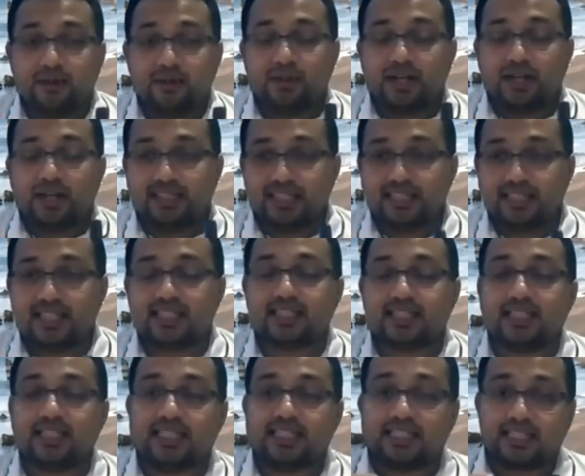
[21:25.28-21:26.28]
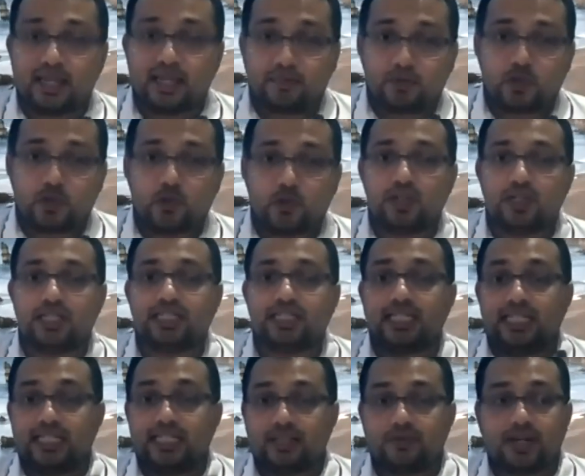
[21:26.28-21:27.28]
but this is a step towards
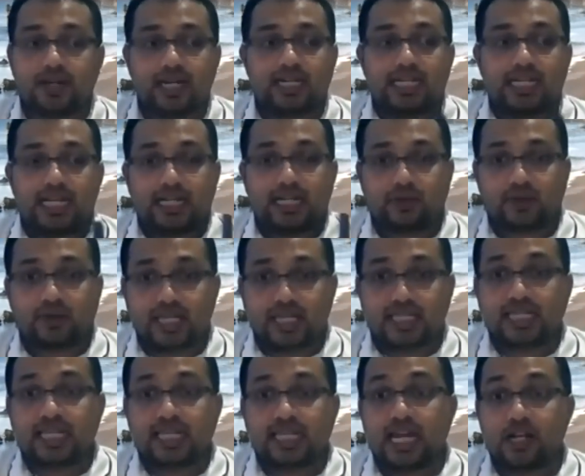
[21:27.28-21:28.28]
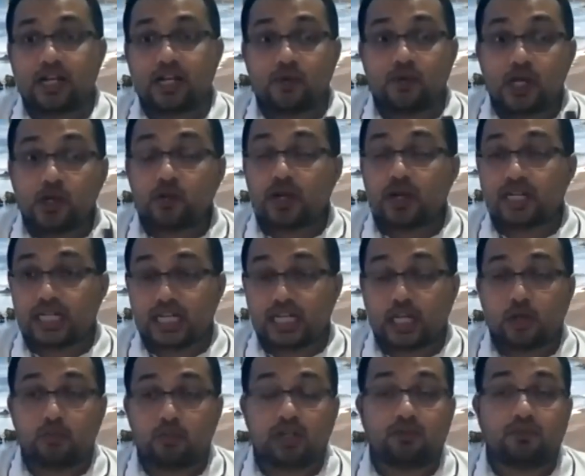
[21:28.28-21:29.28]
integrating, tracing, and evaluating
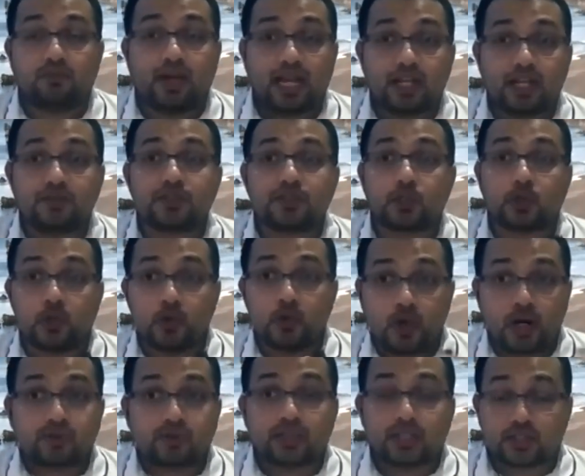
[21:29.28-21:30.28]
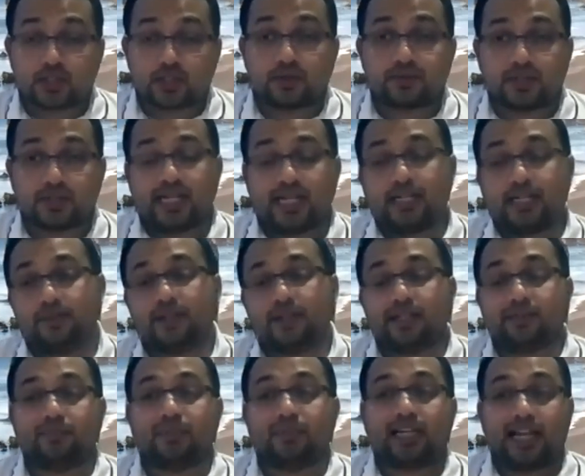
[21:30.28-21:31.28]
human values throughout the software
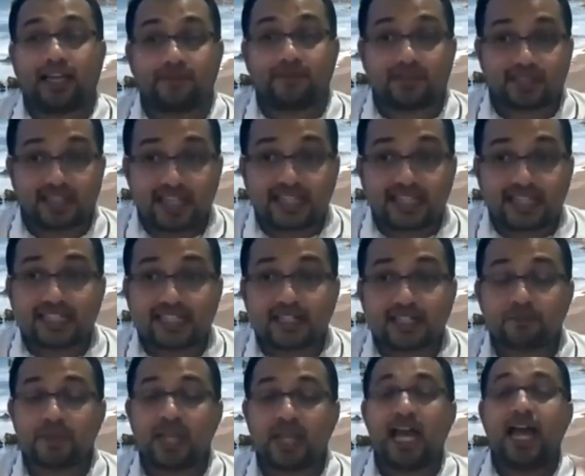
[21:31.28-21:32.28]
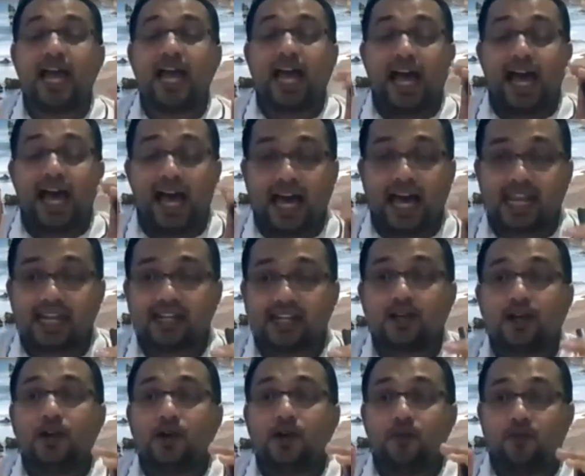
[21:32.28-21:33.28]
development life cycle. And
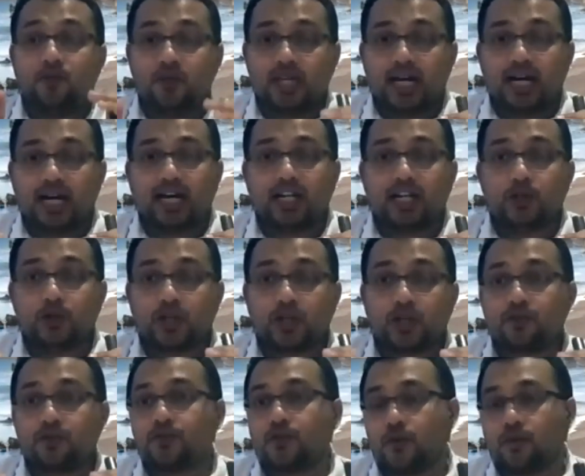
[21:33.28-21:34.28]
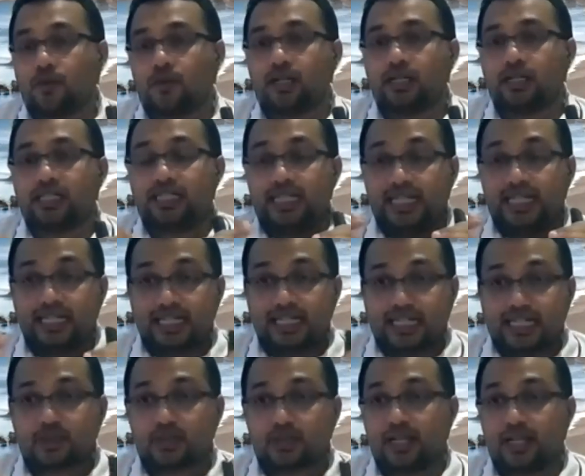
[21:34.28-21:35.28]
we are looking forward
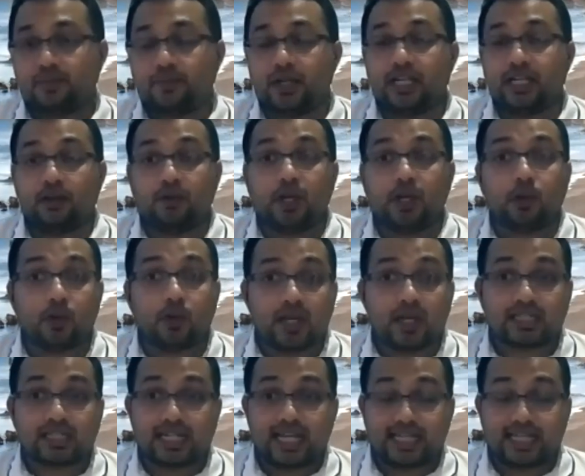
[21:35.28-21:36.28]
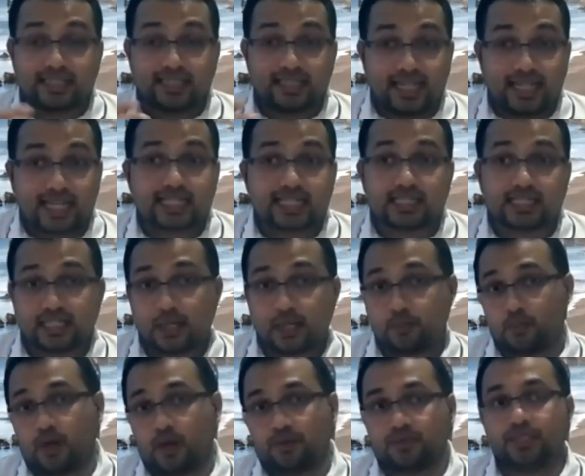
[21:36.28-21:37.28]
industry level evaluation as the next
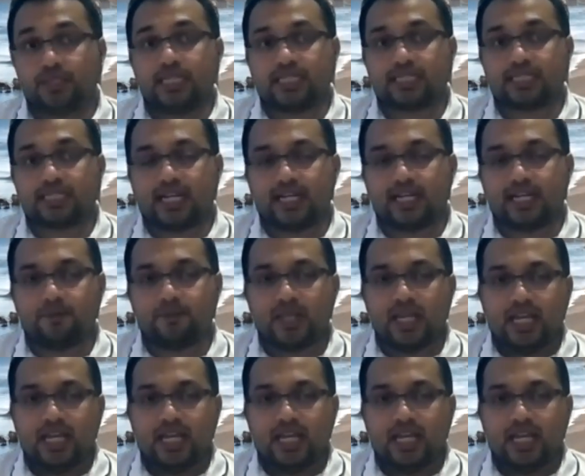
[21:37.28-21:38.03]
step of this study.